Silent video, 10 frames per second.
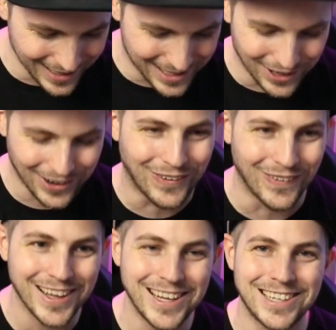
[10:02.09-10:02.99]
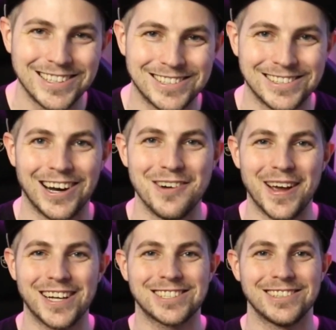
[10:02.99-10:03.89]
your quality control.
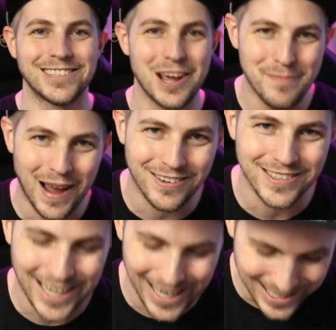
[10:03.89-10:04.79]
Make sure no barrels get